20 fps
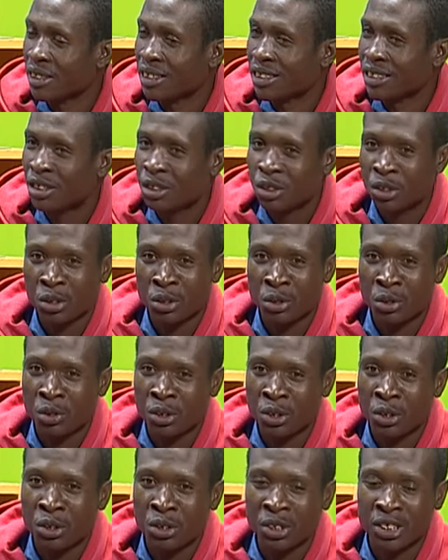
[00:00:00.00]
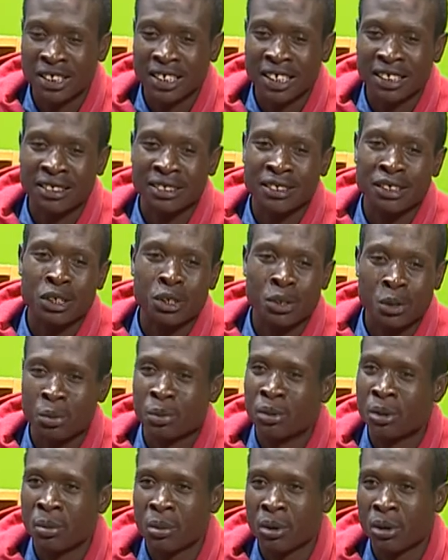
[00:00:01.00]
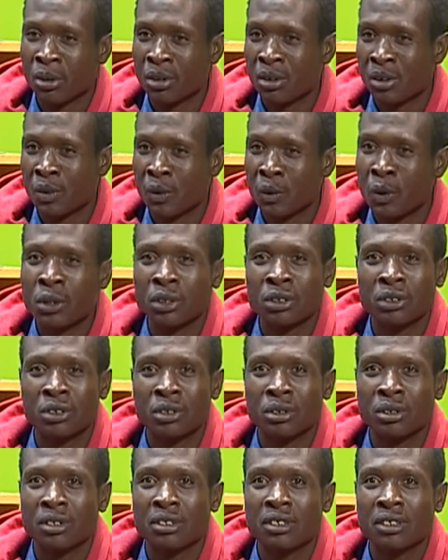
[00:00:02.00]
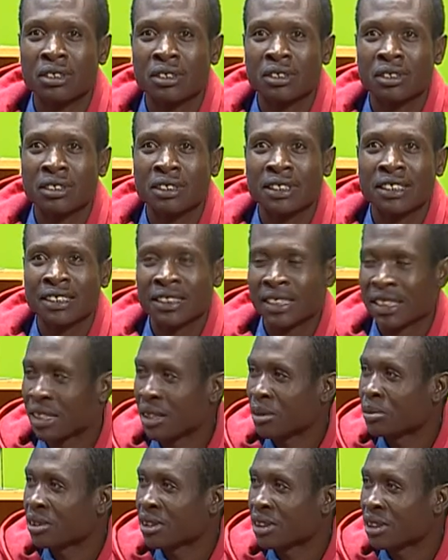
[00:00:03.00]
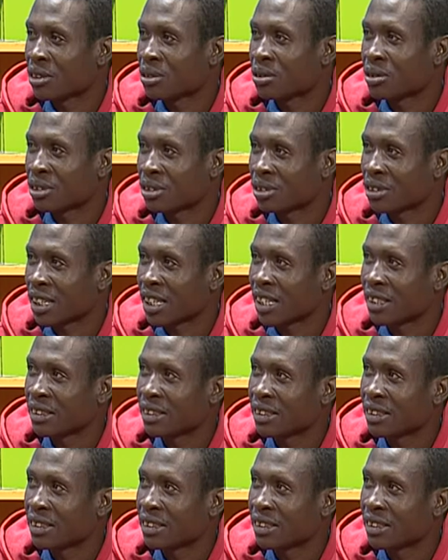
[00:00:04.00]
So we don't just draw people. We also send a message to society.